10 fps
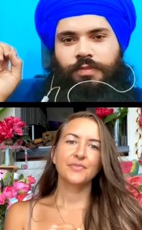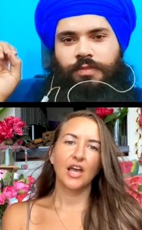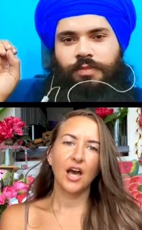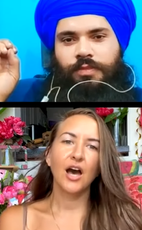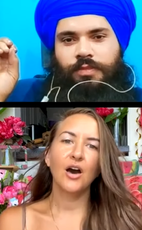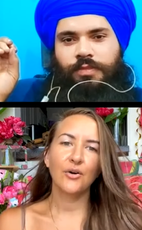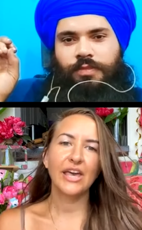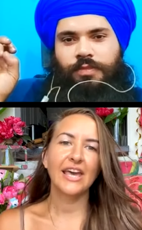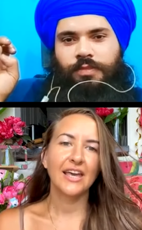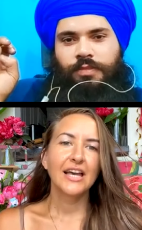Speaker 1: Okay,
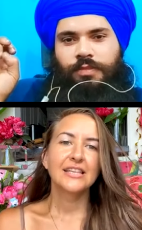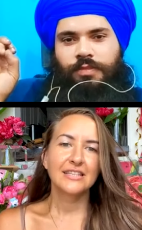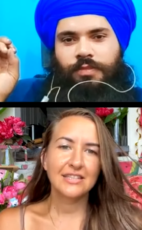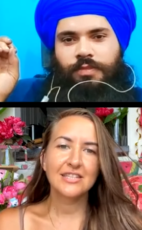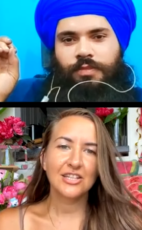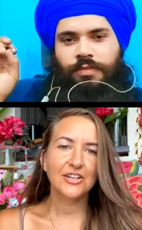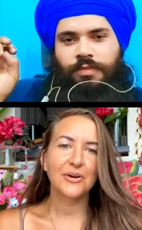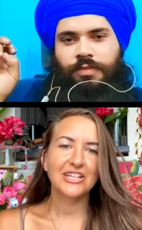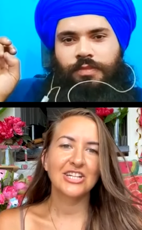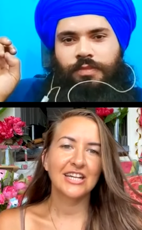this is a good
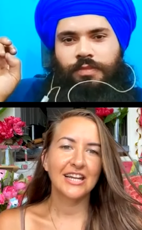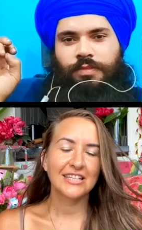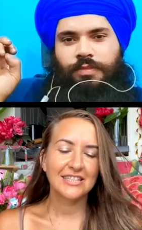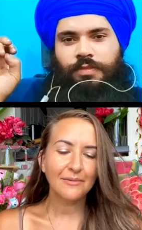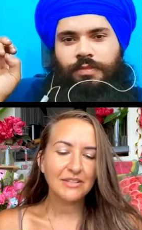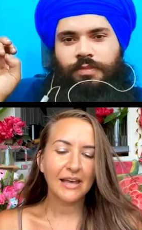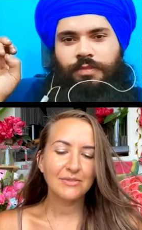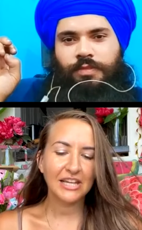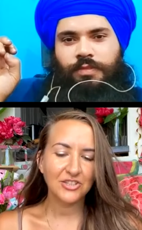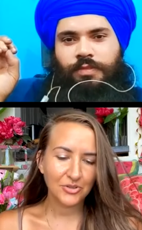question.
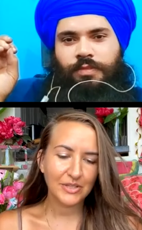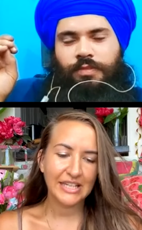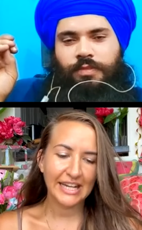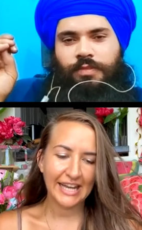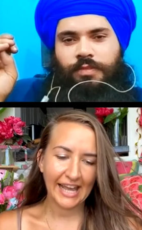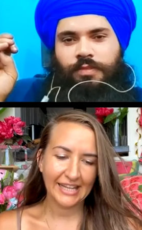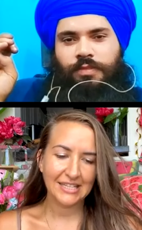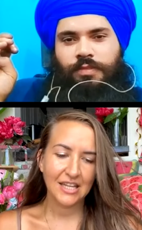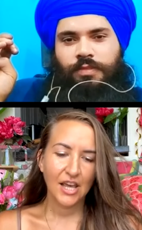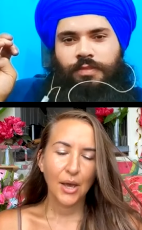Sometimes I do eat at
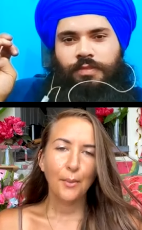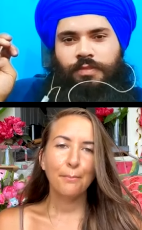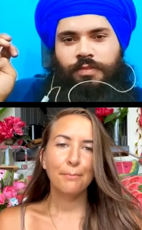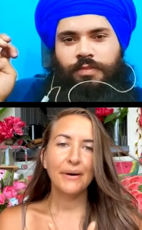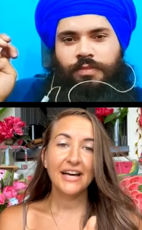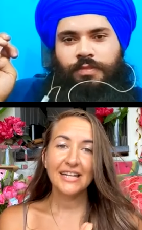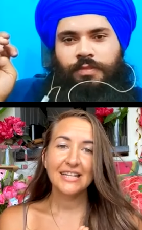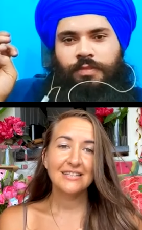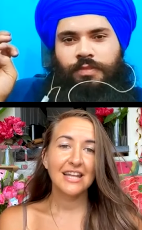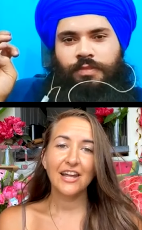night,
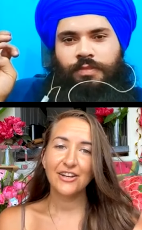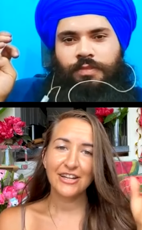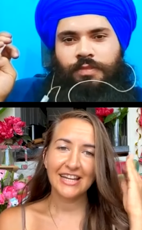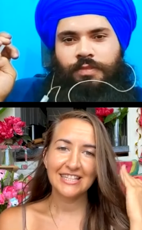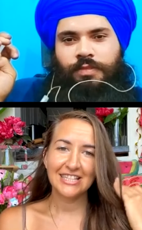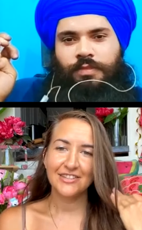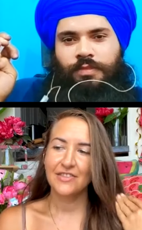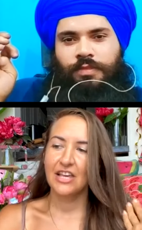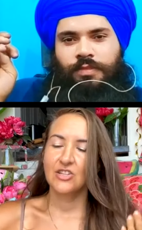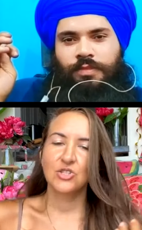but it's not a good idea.
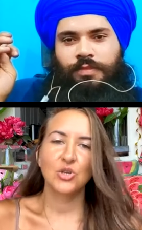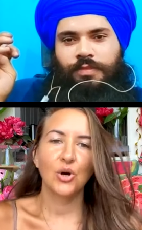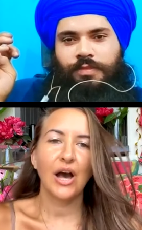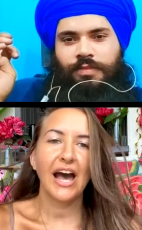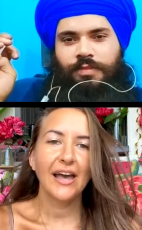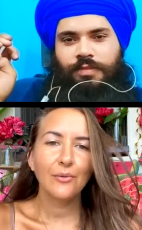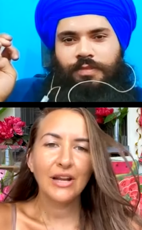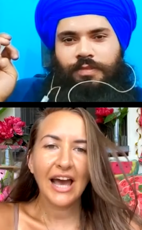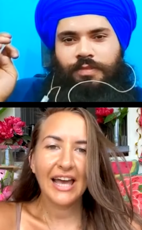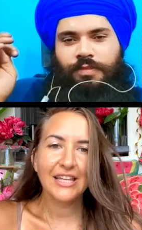So I
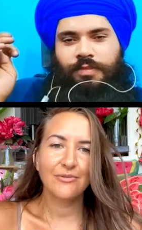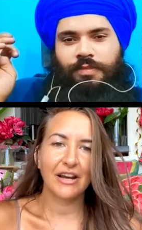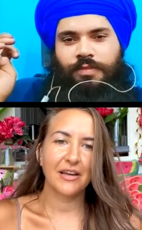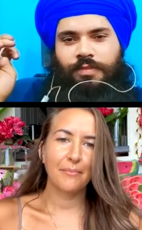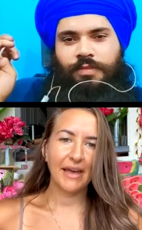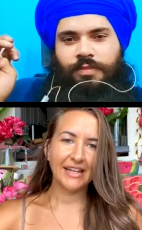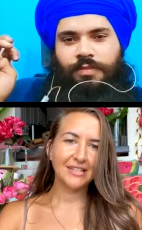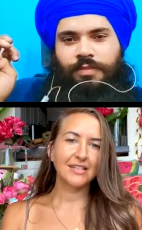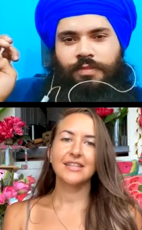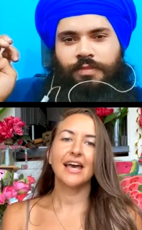would highly
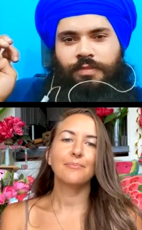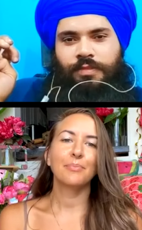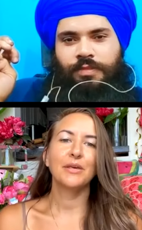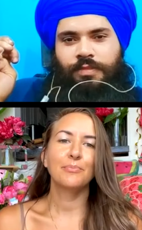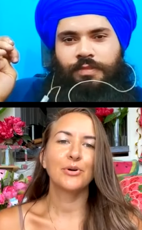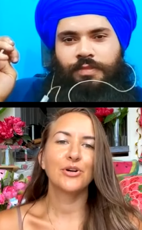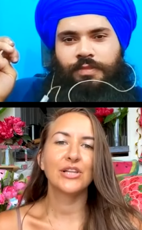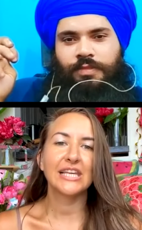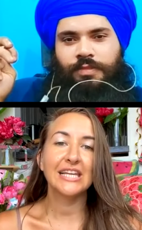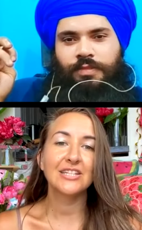recommend that
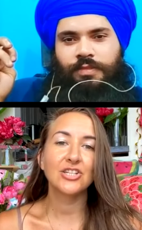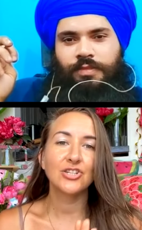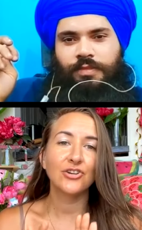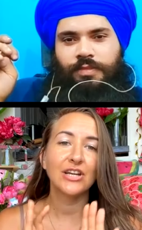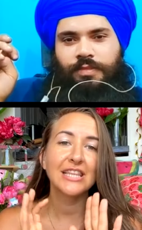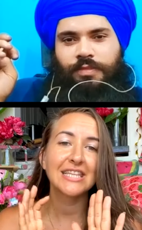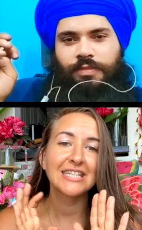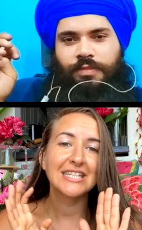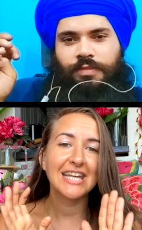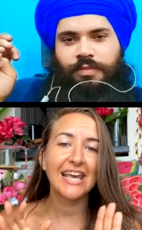people eat during
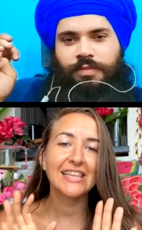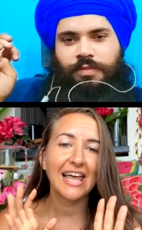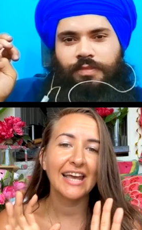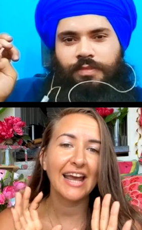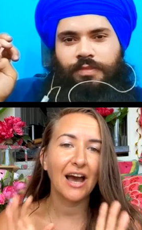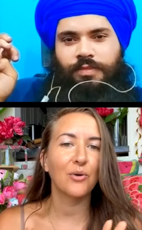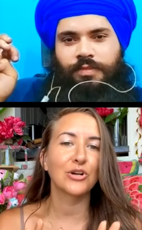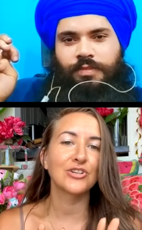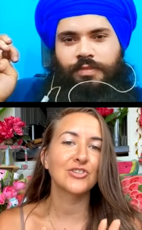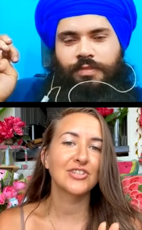the daylight
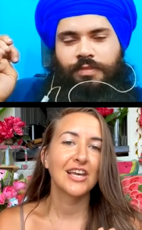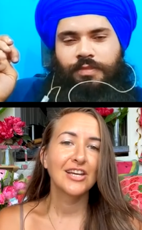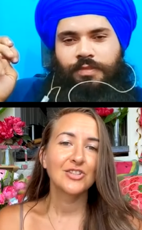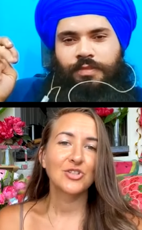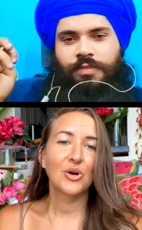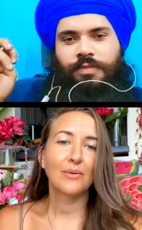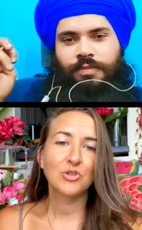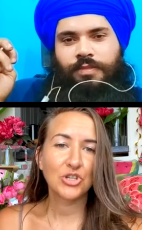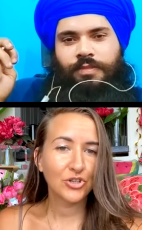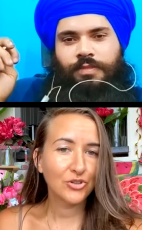hours. So
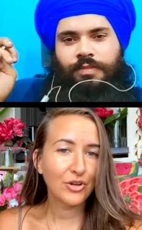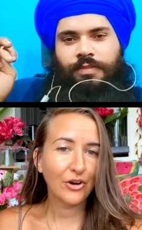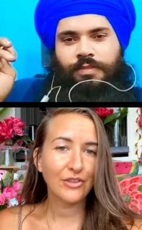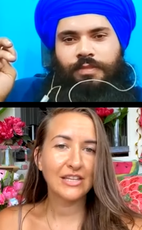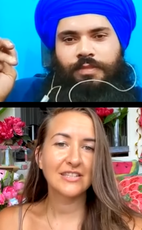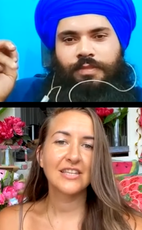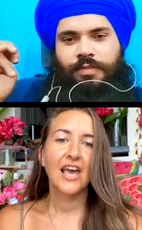I'm sure you know this.